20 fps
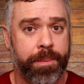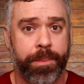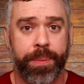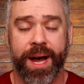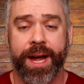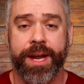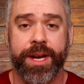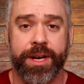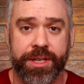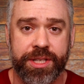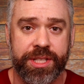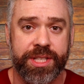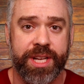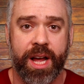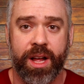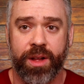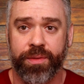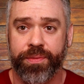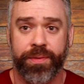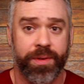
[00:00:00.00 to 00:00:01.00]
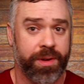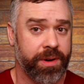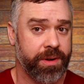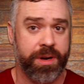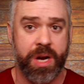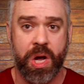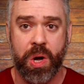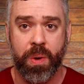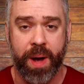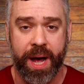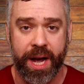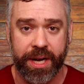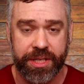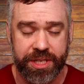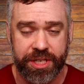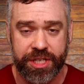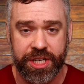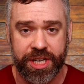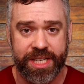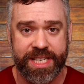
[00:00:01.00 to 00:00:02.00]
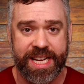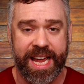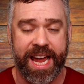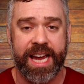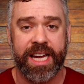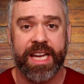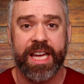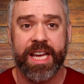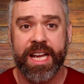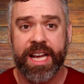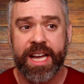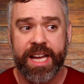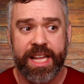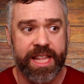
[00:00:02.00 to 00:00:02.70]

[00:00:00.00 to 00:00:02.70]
by yourself, no oxygen tank,